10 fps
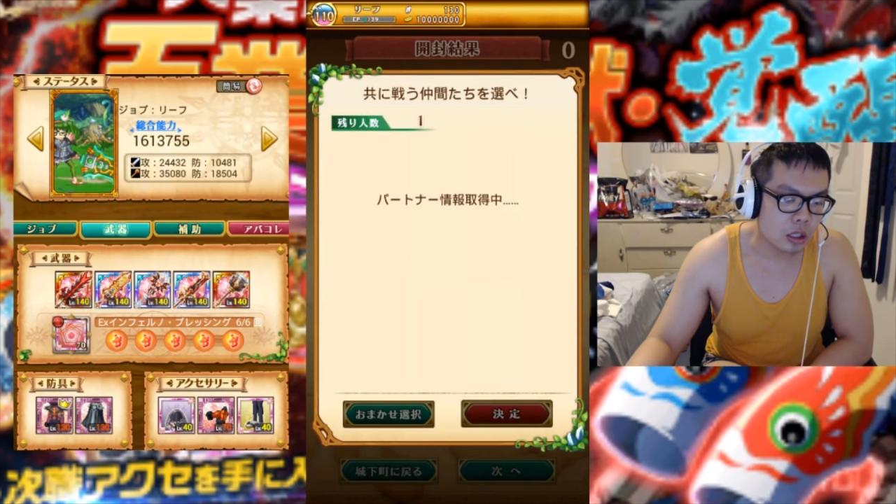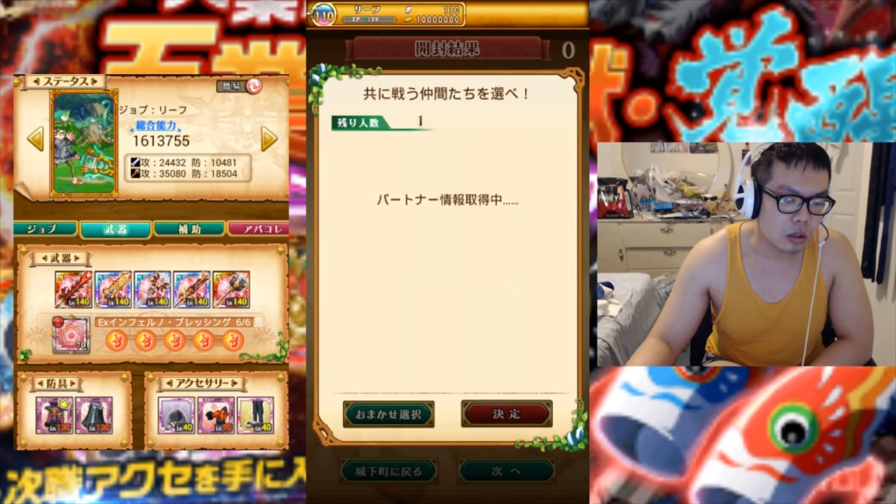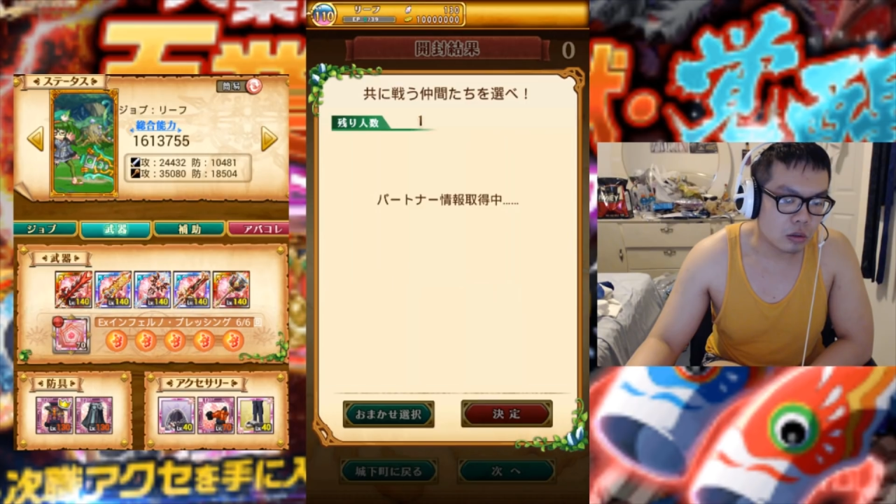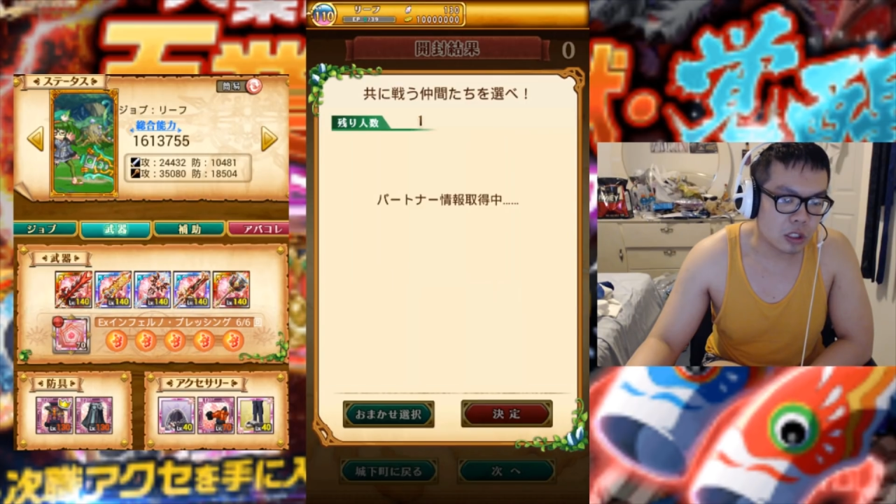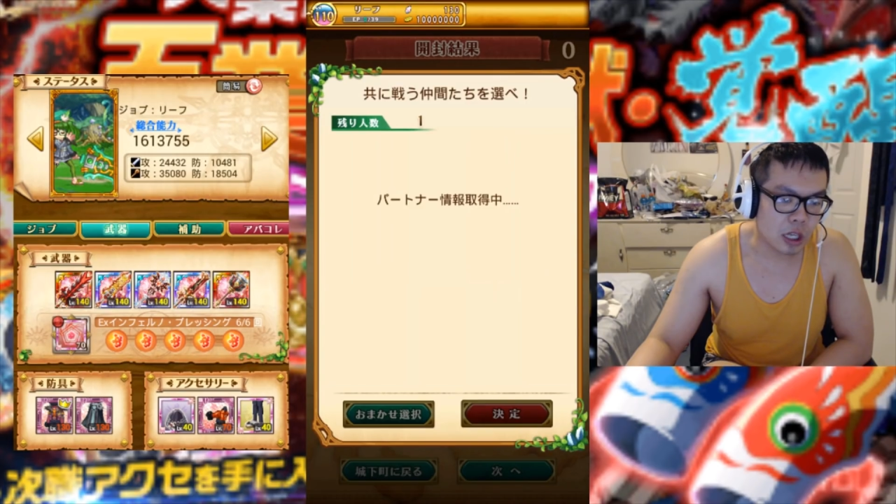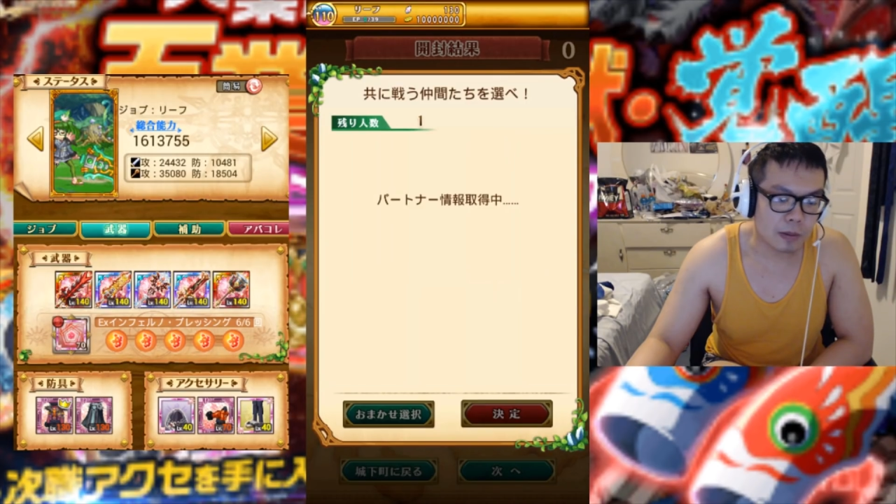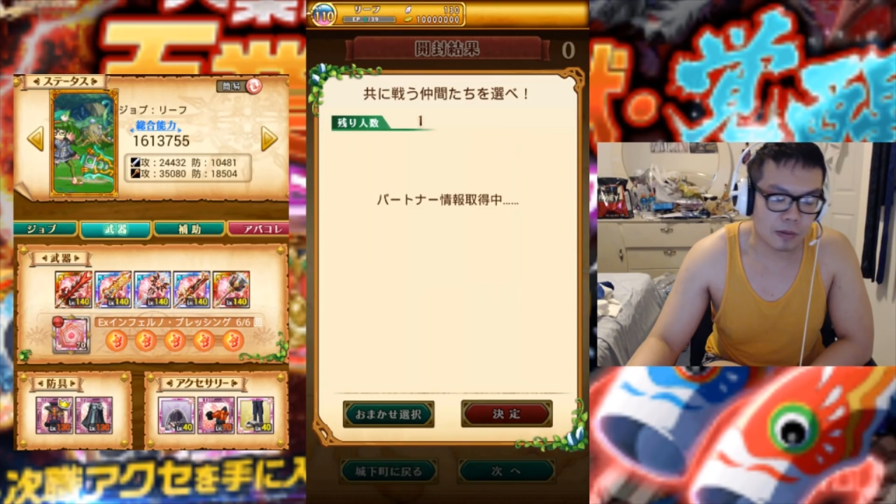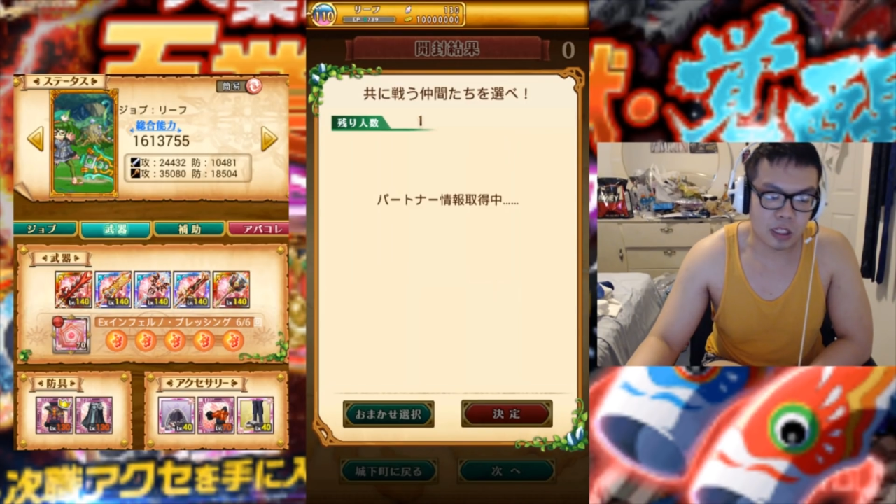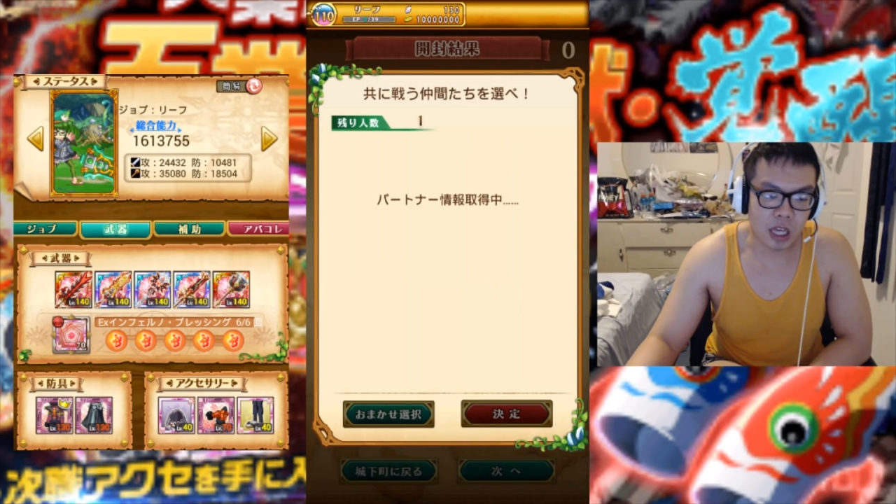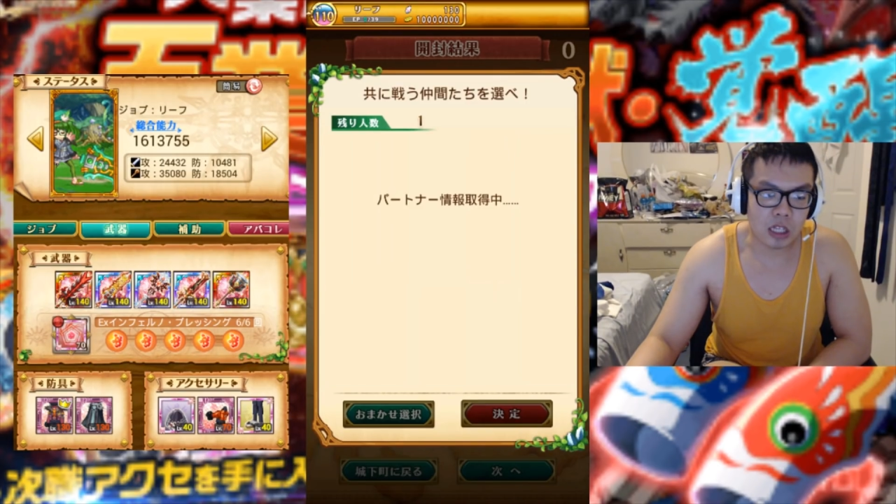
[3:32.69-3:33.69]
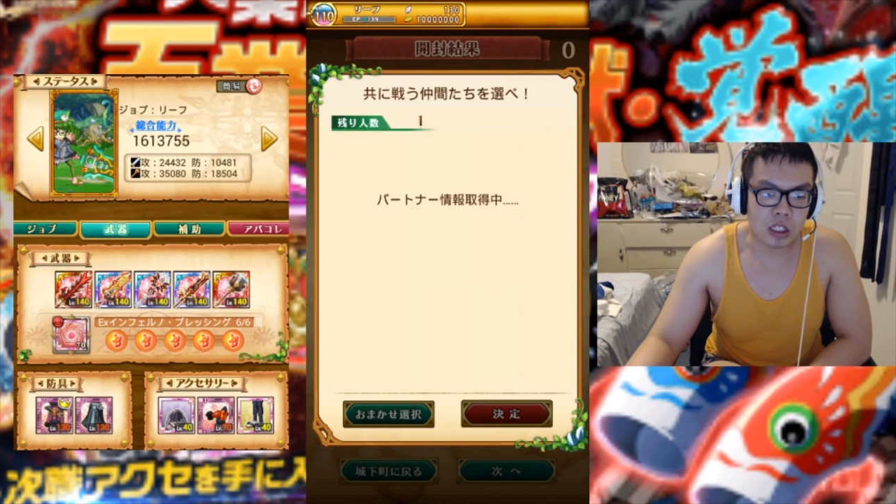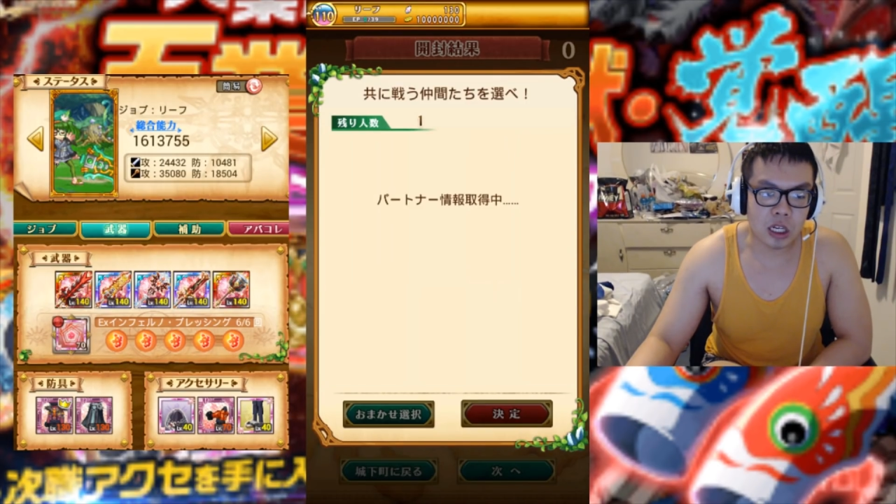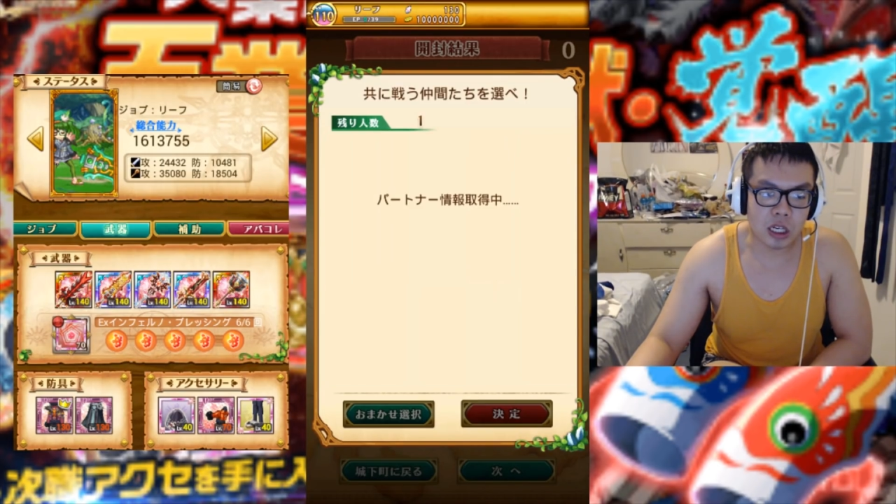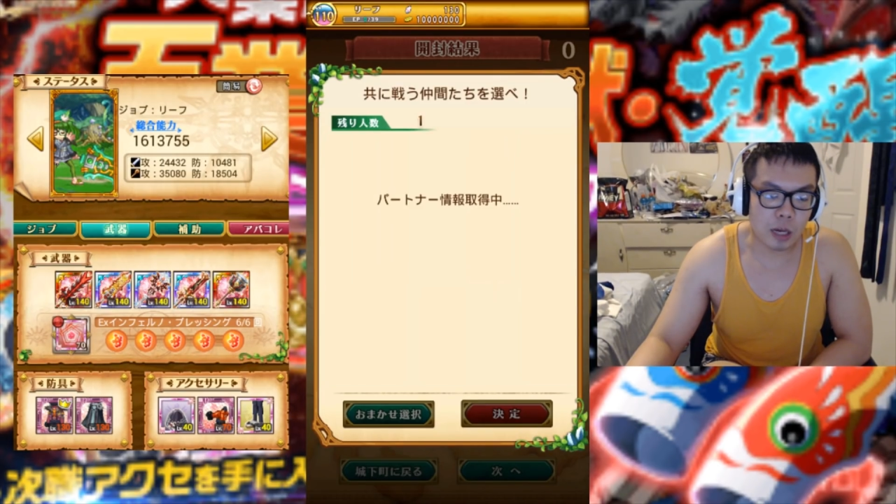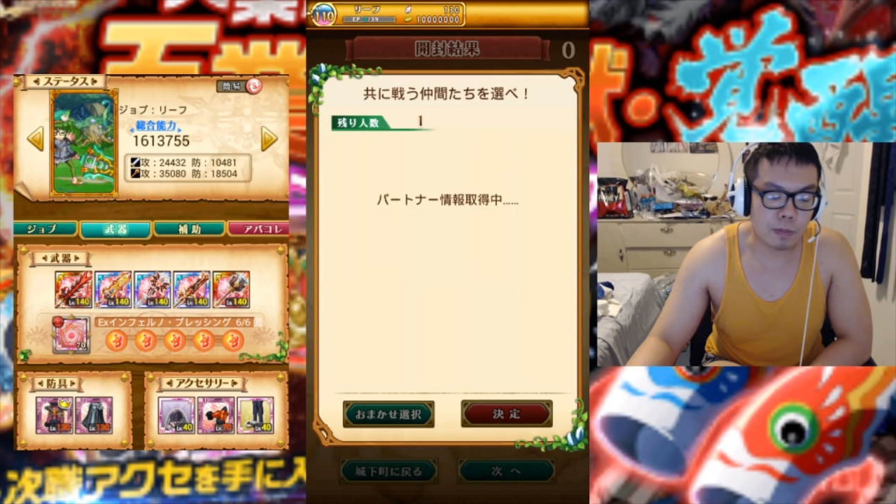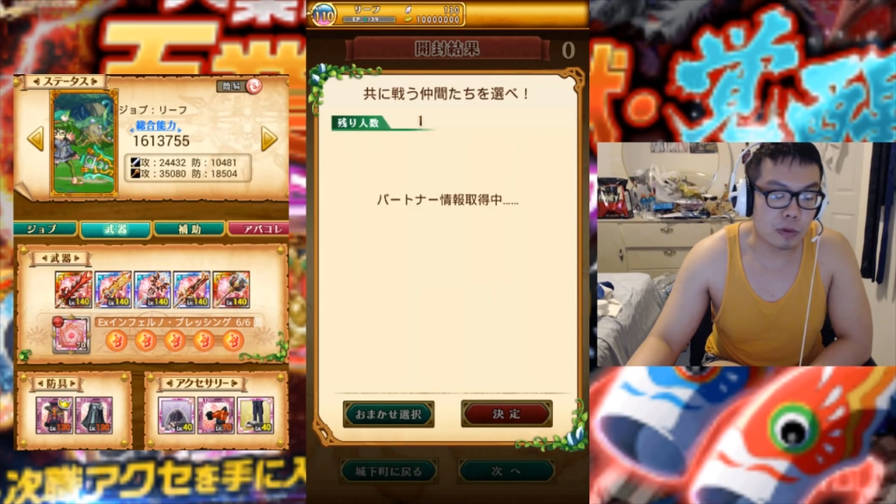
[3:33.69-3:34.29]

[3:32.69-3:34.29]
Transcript: those types of stacks cannot